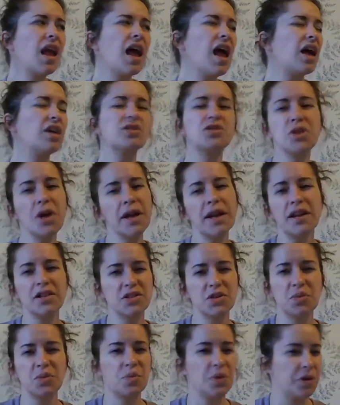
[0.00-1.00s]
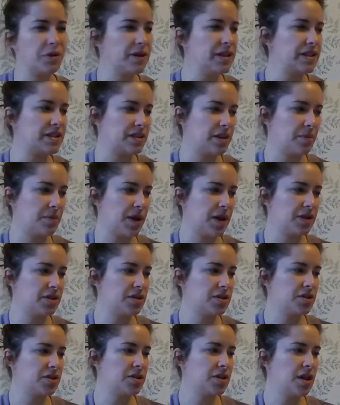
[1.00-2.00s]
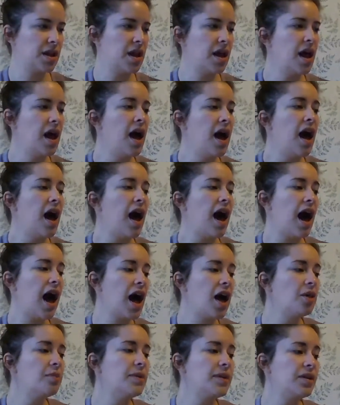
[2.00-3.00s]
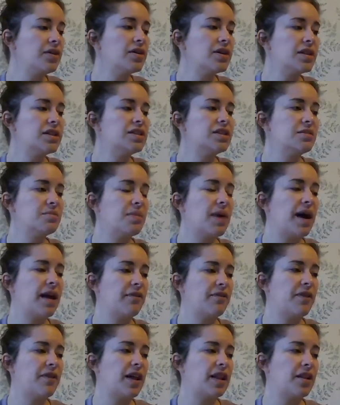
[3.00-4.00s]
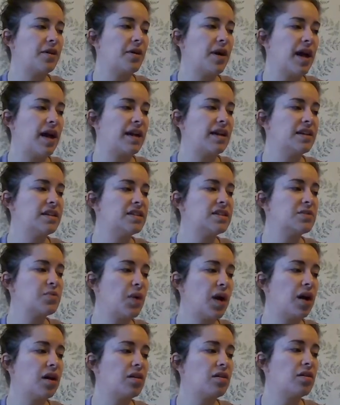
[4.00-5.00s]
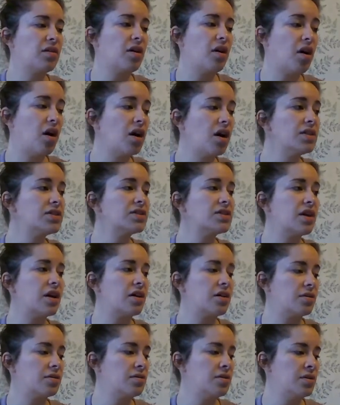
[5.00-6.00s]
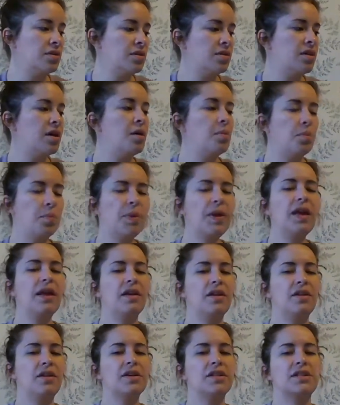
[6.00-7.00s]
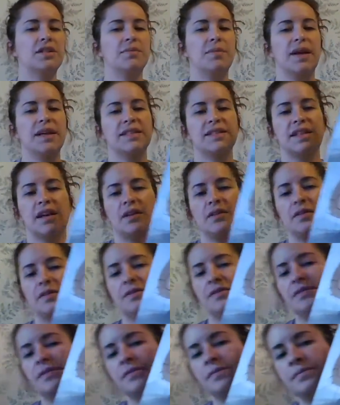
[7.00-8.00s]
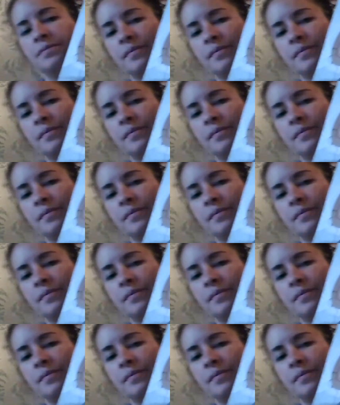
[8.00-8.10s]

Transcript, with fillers: I'll try not to worry so much. I'll be good to my fellow eggs while also being good to myself.